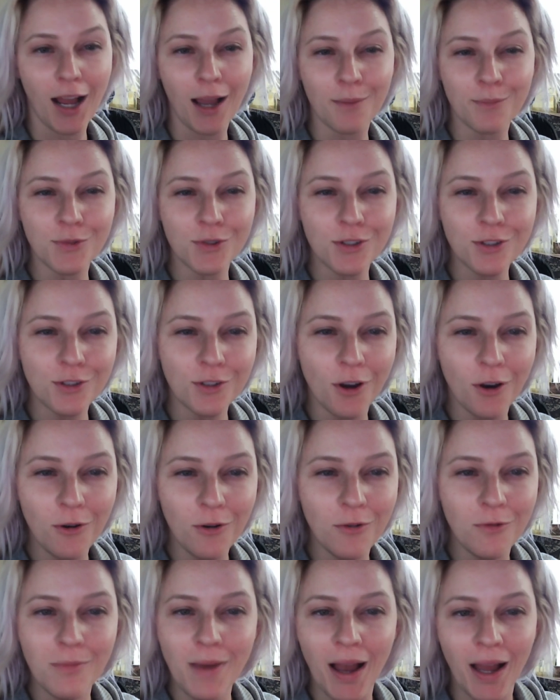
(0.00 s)
I'm
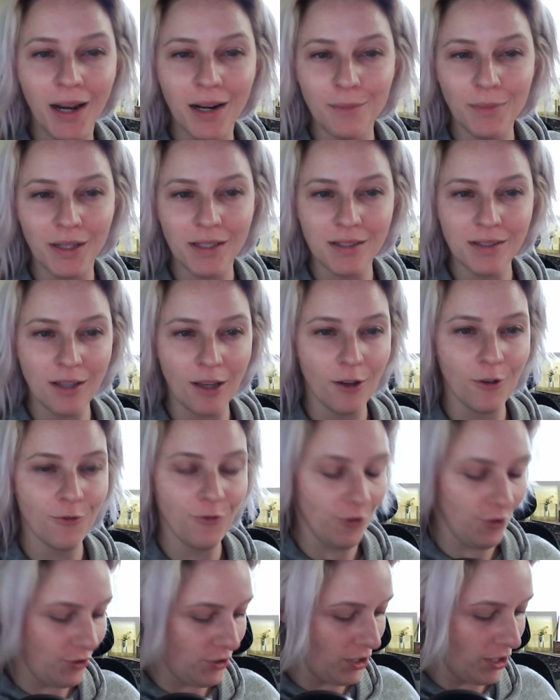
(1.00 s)
so mad at myself
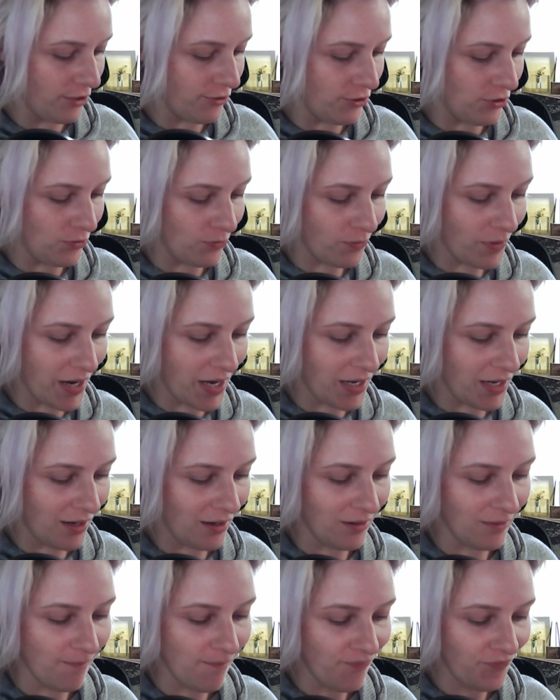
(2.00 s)
for not just
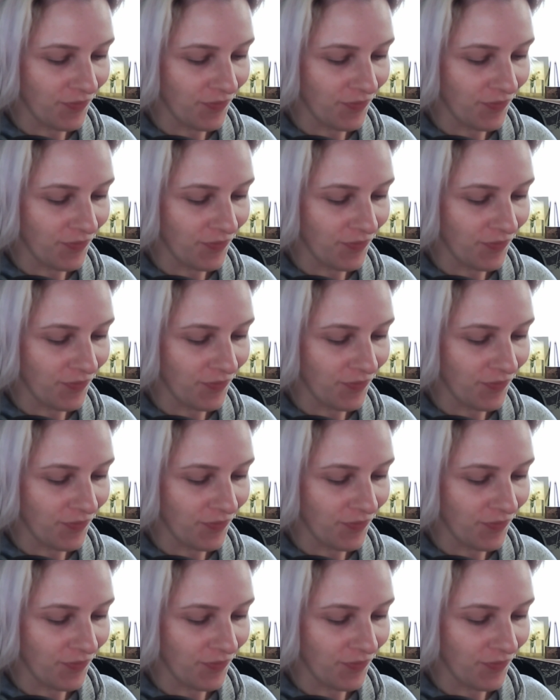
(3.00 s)
waiting